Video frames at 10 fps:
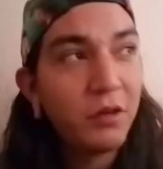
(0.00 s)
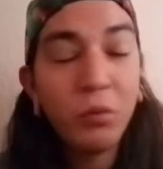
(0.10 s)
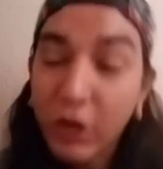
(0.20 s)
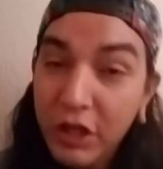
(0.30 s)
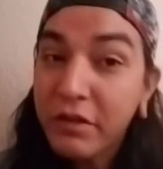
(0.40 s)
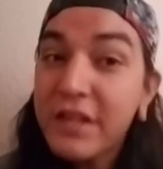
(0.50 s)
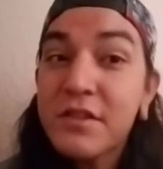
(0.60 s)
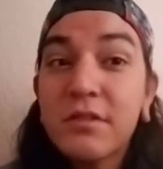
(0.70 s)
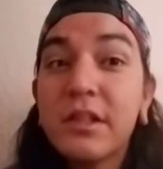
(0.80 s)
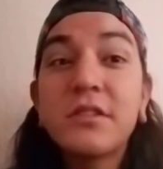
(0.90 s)
We're gonna,
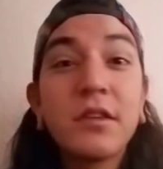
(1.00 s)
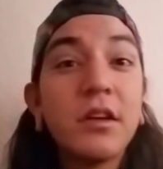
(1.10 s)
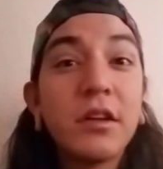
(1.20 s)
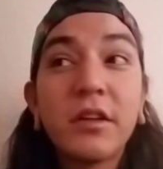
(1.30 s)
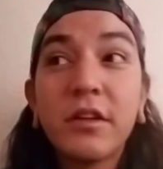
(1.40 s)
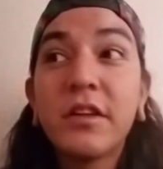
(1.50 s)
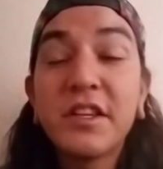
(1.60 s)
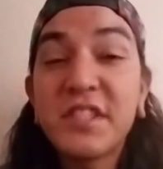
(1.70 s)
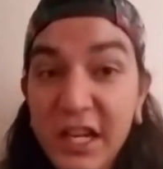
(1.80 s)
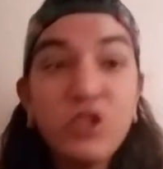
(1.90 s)
that's, that's uh,
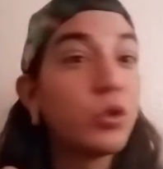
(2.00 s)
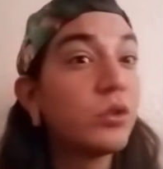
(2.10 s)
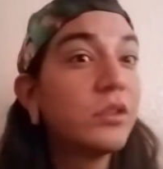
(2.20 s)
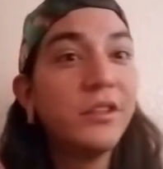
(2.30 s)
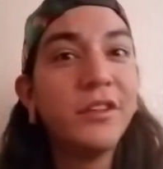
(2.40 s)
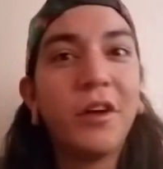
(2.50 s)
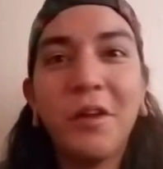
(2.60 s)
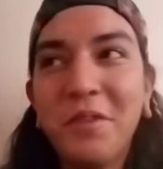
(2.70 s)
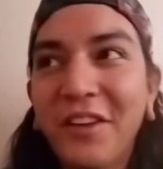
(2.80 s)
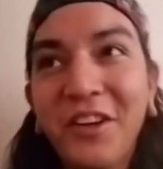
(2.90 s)
essential. You know
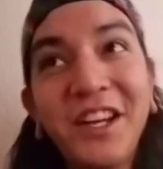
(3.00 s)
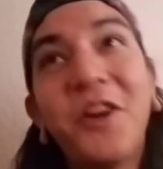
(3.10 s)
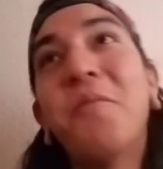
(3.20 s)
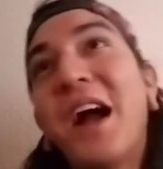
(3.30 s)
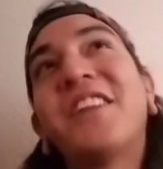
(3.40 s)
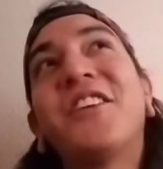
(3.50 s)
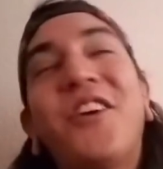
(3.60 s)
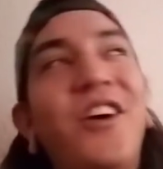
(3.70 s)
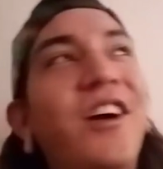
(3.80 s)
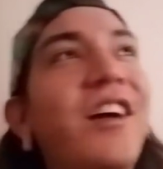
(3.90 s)
what I mean? We need to go back to the
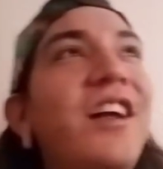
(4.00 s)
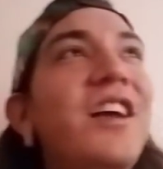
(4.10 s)
car.